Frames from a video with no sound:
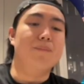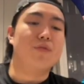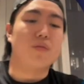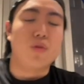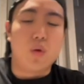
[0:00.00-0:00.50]

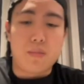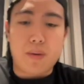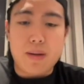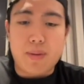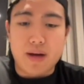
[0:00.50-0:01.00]
So if you want to
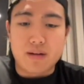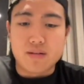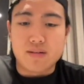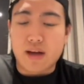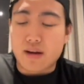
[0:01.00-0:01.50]
buy
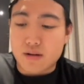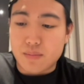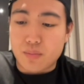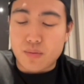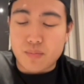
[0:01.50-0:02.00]
Pegas that
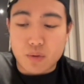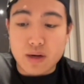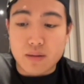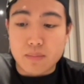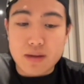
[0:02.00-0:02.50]
can
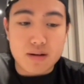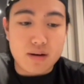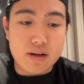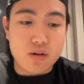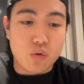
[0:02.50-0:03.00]
breed
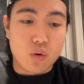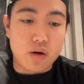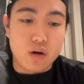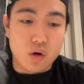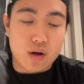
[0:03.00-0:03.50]
immediately, you'll want
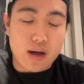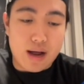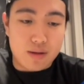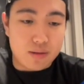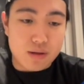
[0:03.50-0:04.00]
to look
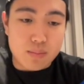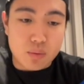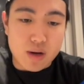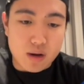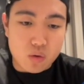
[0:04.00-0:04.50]
at the
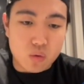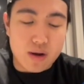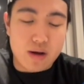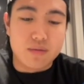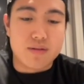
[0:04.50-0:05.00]
breeding
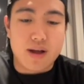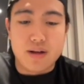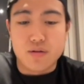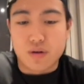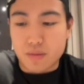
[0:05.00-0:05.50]
cooldowns,
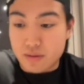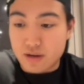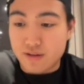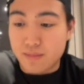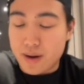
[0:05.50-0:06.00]
and you're going to
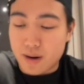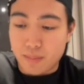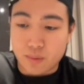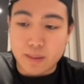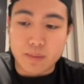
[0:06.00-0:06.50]
need to pay a
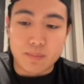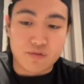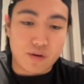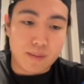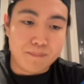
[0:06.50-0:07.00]
premium
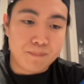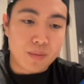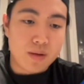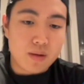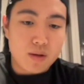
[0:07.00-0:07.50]
for it.
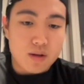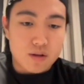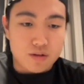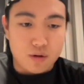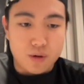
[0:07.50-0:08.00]

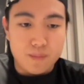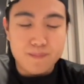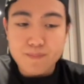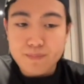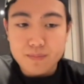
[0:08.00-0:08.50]

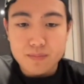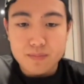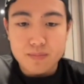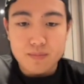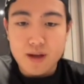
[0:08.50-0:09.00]
So
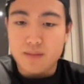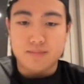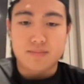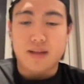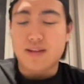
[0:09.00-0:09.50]

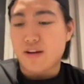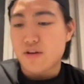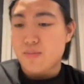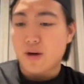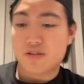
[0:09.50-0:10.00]
yeah, that's how
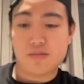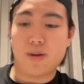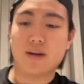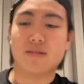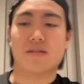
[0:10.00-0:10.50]
you purchase
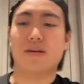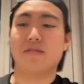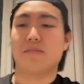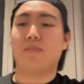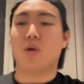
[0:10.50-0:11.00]
Pegas,
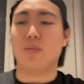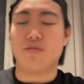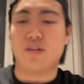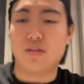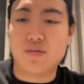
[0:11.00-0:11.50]
guys. Hope you
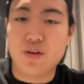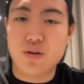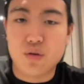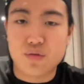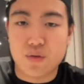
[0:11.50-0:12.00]
found this video
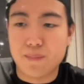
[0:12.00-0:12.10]
useful.